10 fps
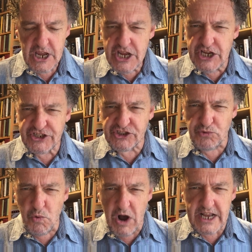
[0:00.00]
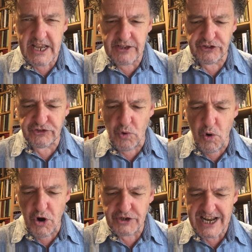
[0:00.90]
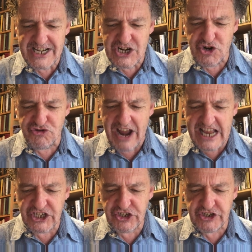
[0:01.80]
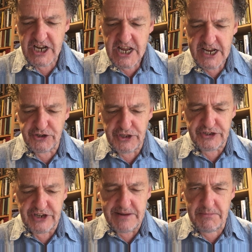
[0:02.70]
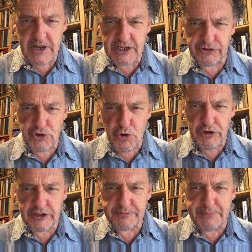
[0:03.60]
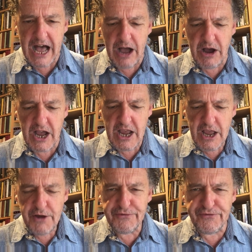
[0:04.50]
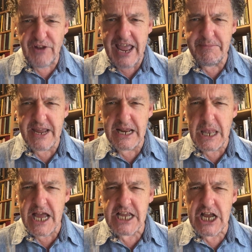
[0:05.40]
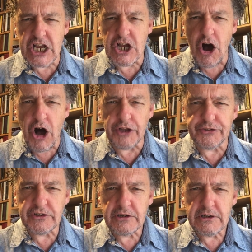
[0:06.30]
He swung his sword and crashed into the dim, luxurious bower, flaming like a god.